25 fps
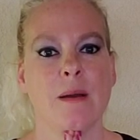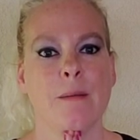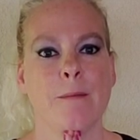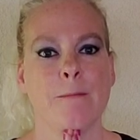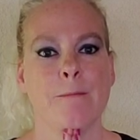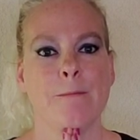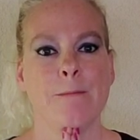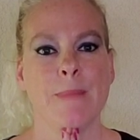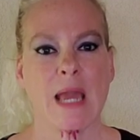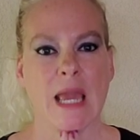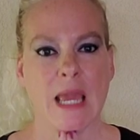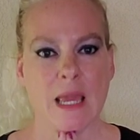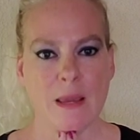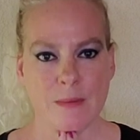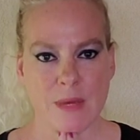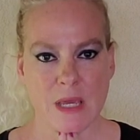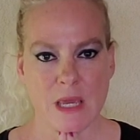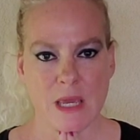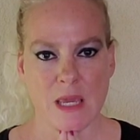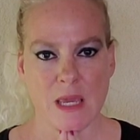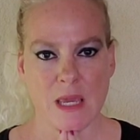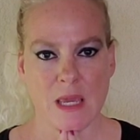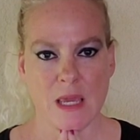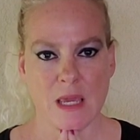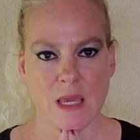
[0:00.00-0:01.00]

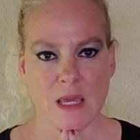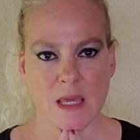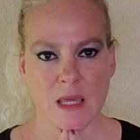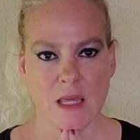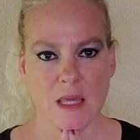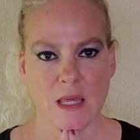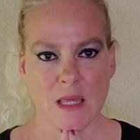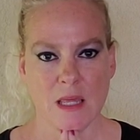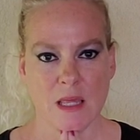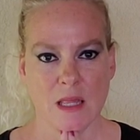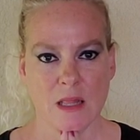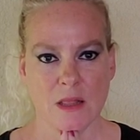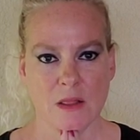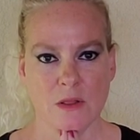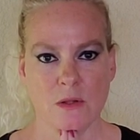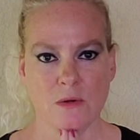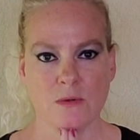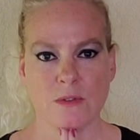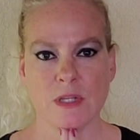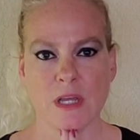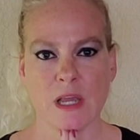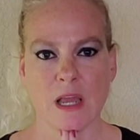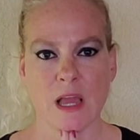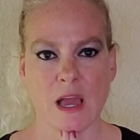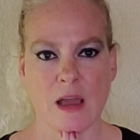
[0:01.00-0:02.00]
Maybe
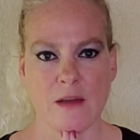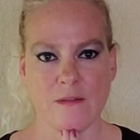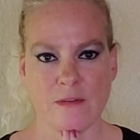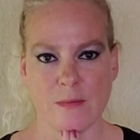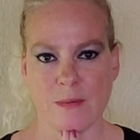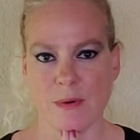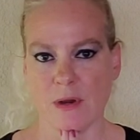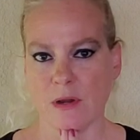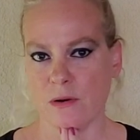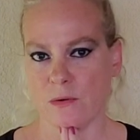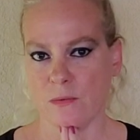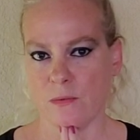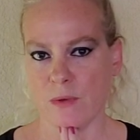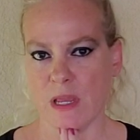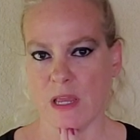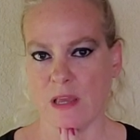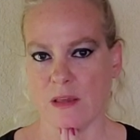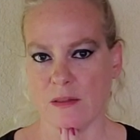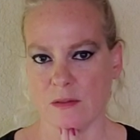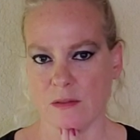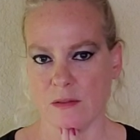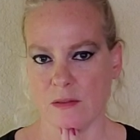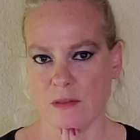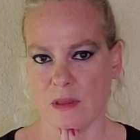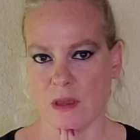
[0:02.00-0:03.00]
losing a half a pound a week
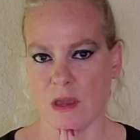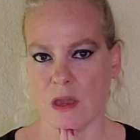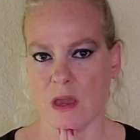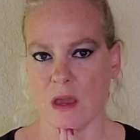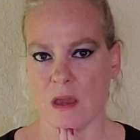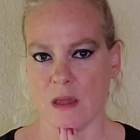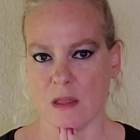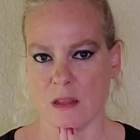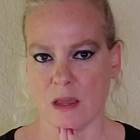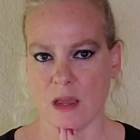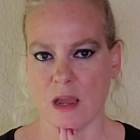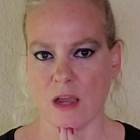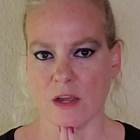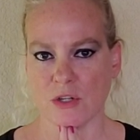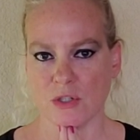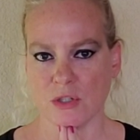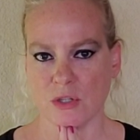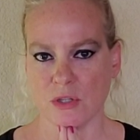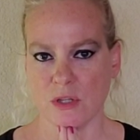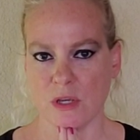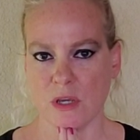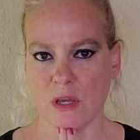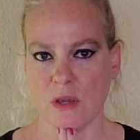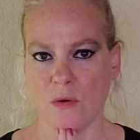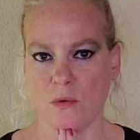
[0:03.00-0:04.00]
is not
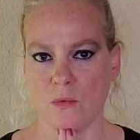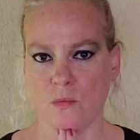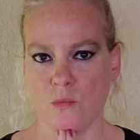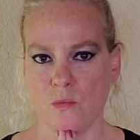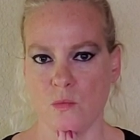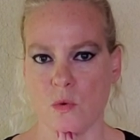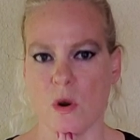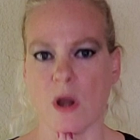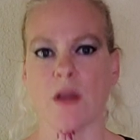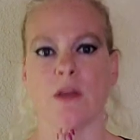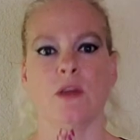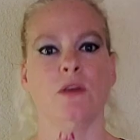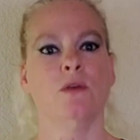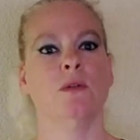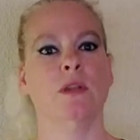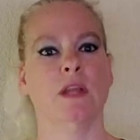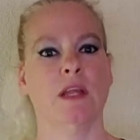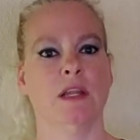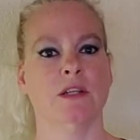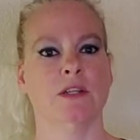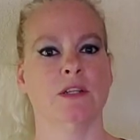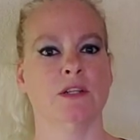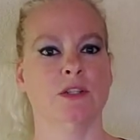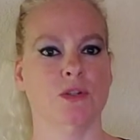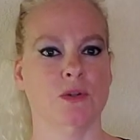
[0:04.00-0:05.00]
actually what you
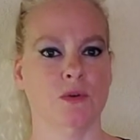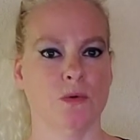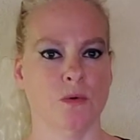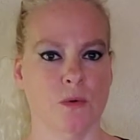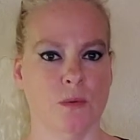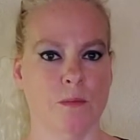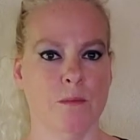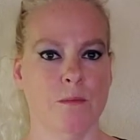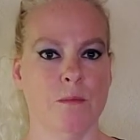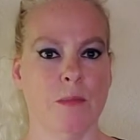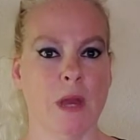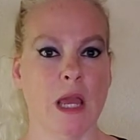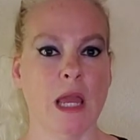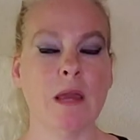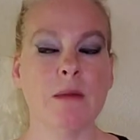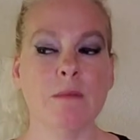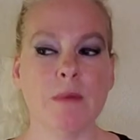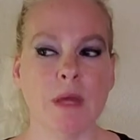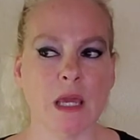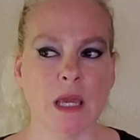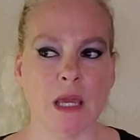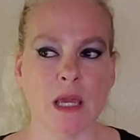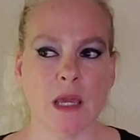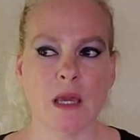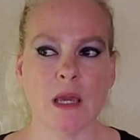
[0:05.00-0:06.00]
need to do.
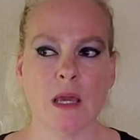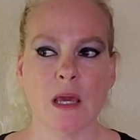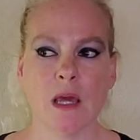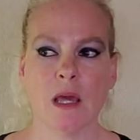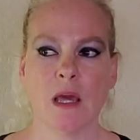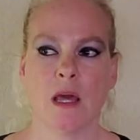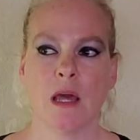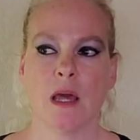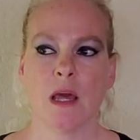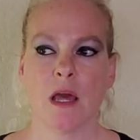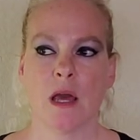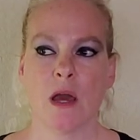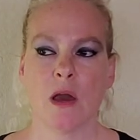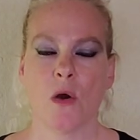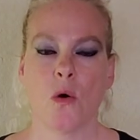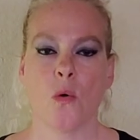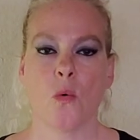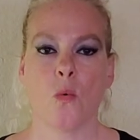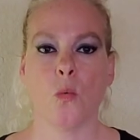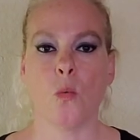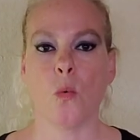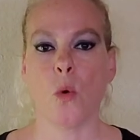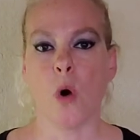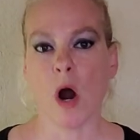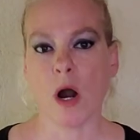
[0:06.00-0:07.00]
Maybe
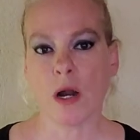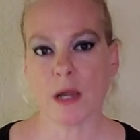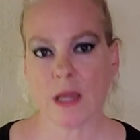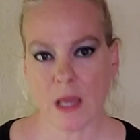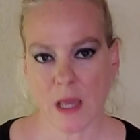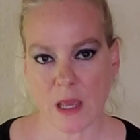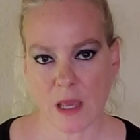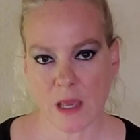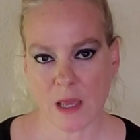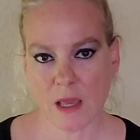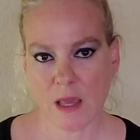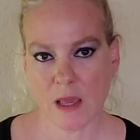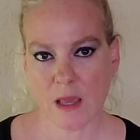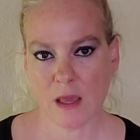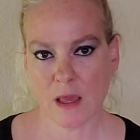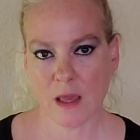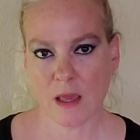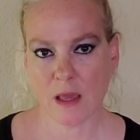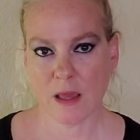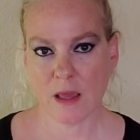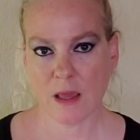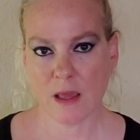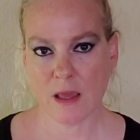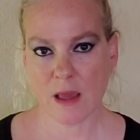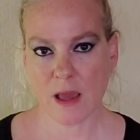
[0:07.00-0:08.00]
walking
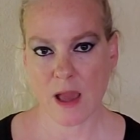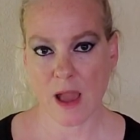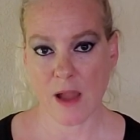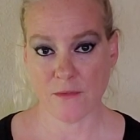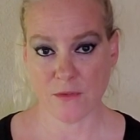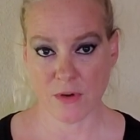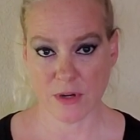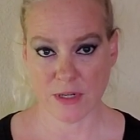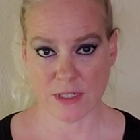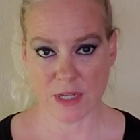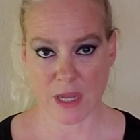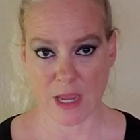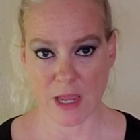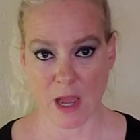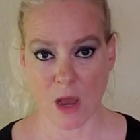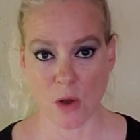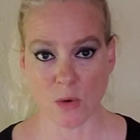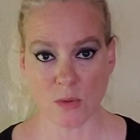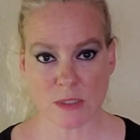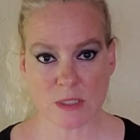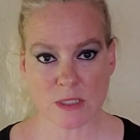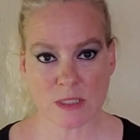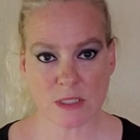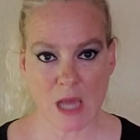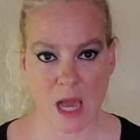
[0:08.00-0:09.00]
every day
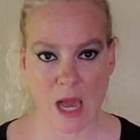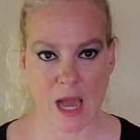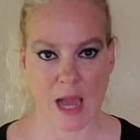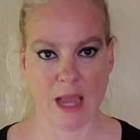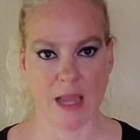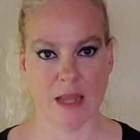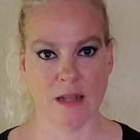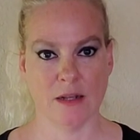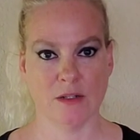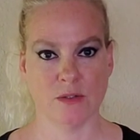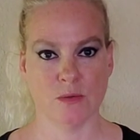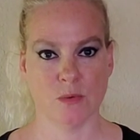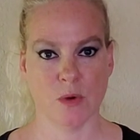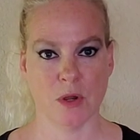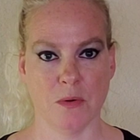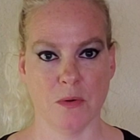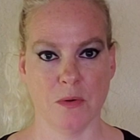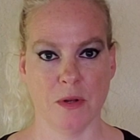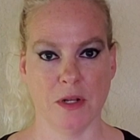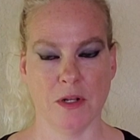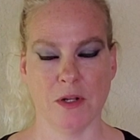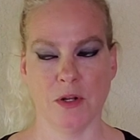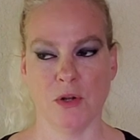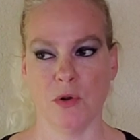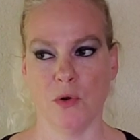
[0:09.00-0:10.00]
outside is
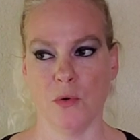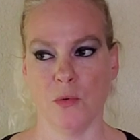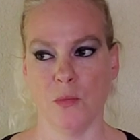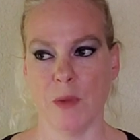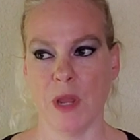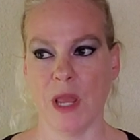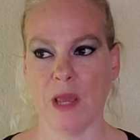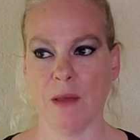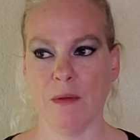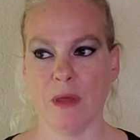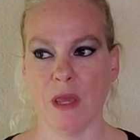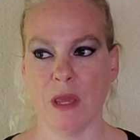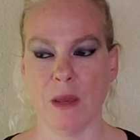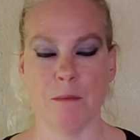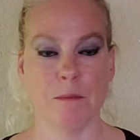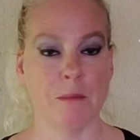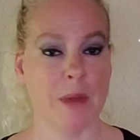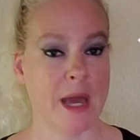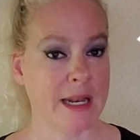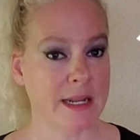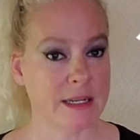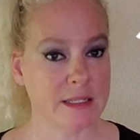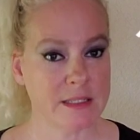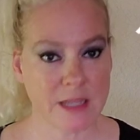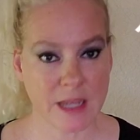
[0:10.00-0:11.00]
need to do. Maybe
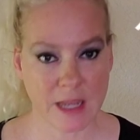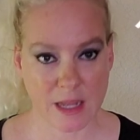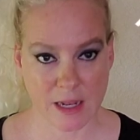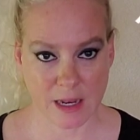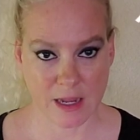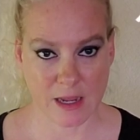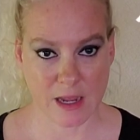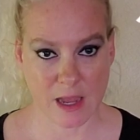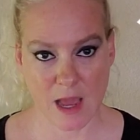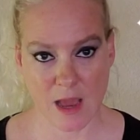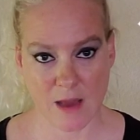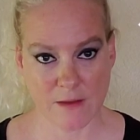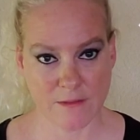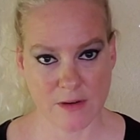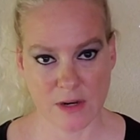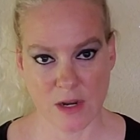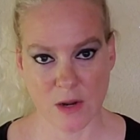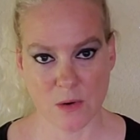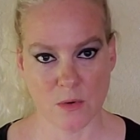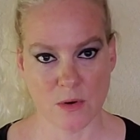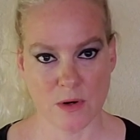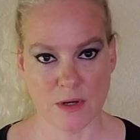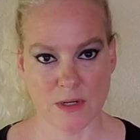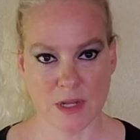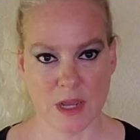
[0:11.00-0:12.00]
meditating half an
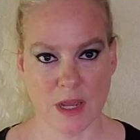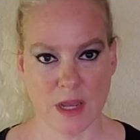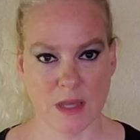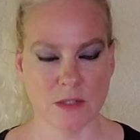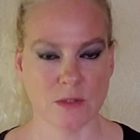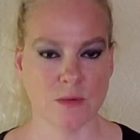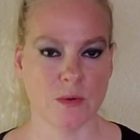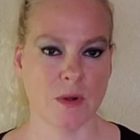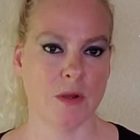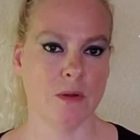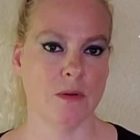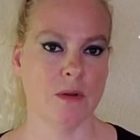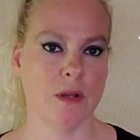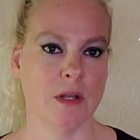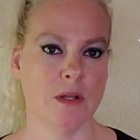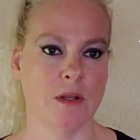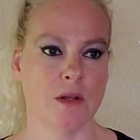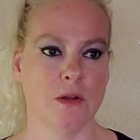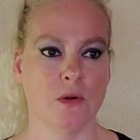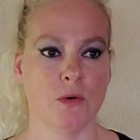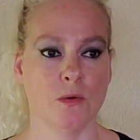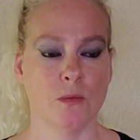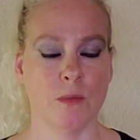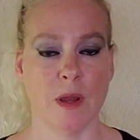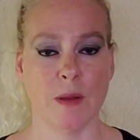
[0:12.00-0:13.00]
hour a day is what you need to
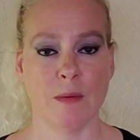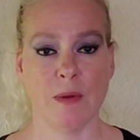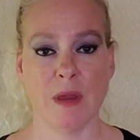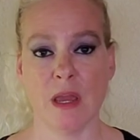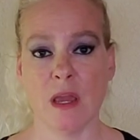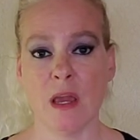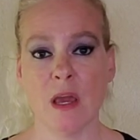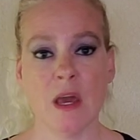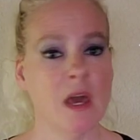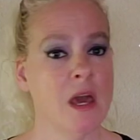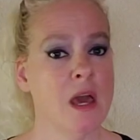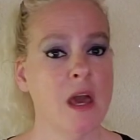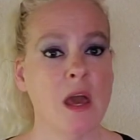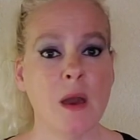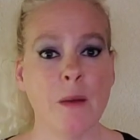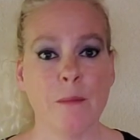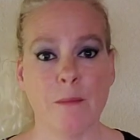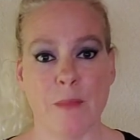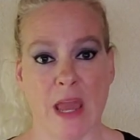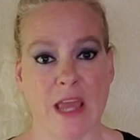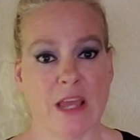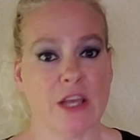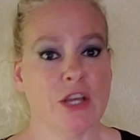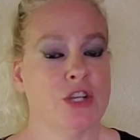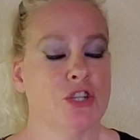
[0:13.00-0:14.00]
do. Maybe
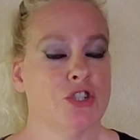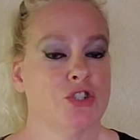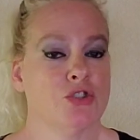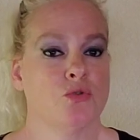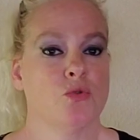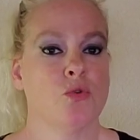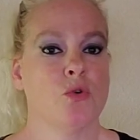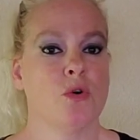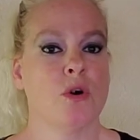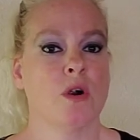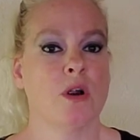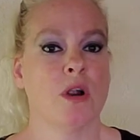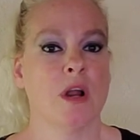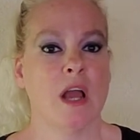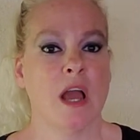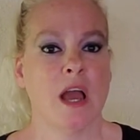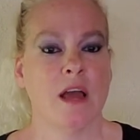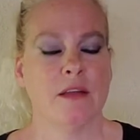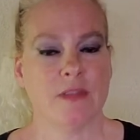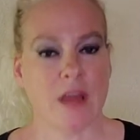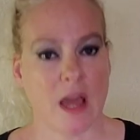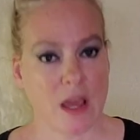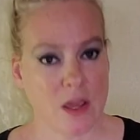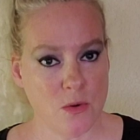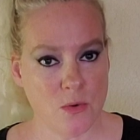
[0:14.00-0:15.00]
making sure
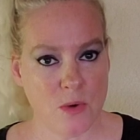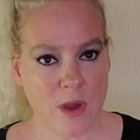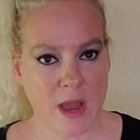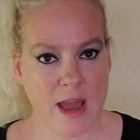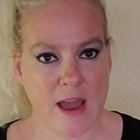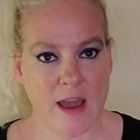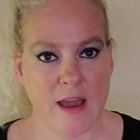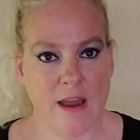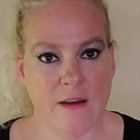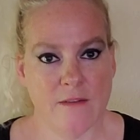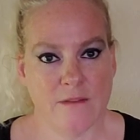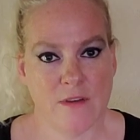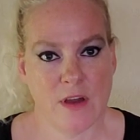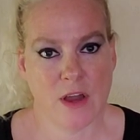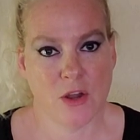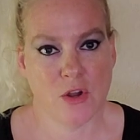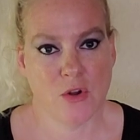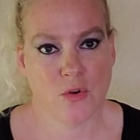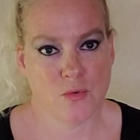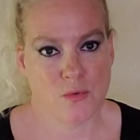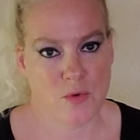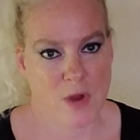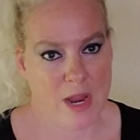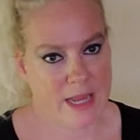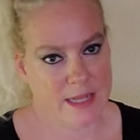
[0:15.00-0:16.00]
that you have a
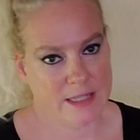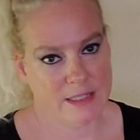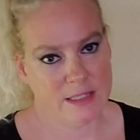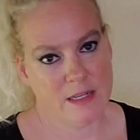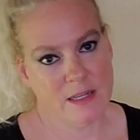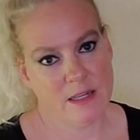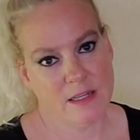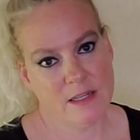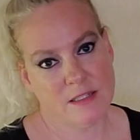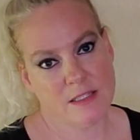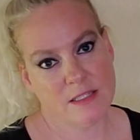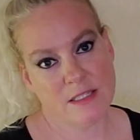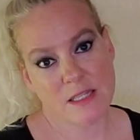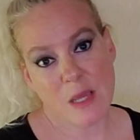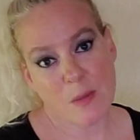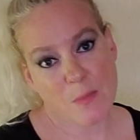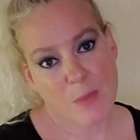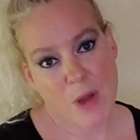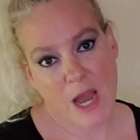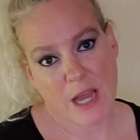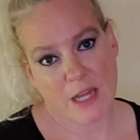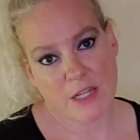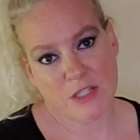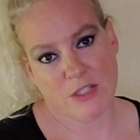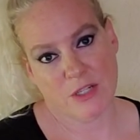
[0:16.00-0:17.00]
great sleep
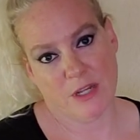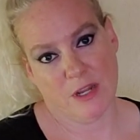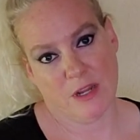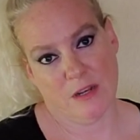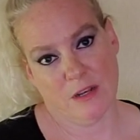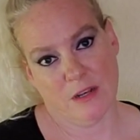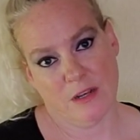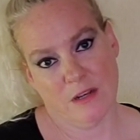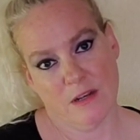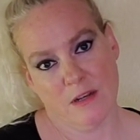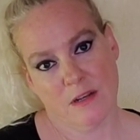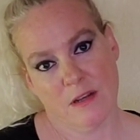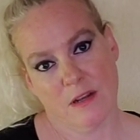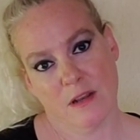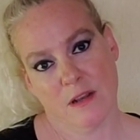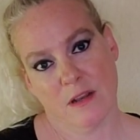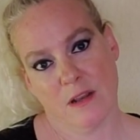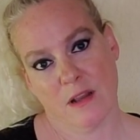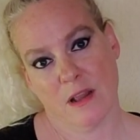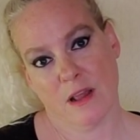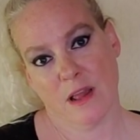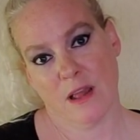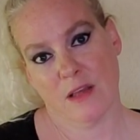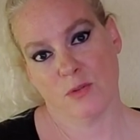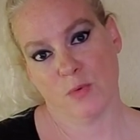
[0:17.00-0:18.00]
hygiene
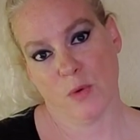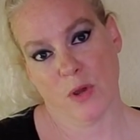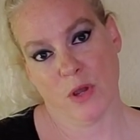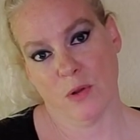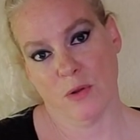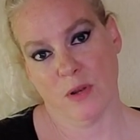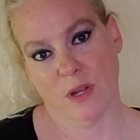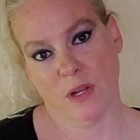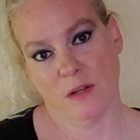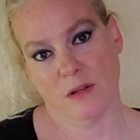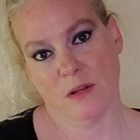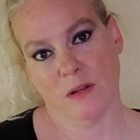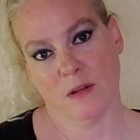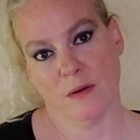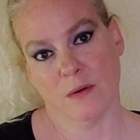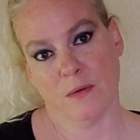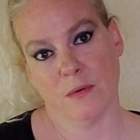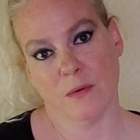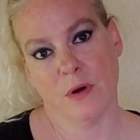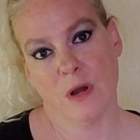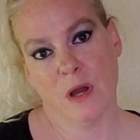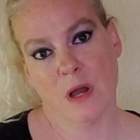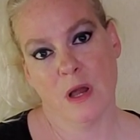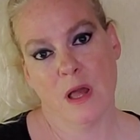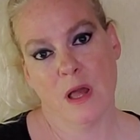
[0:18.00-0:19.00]
is what you need to do.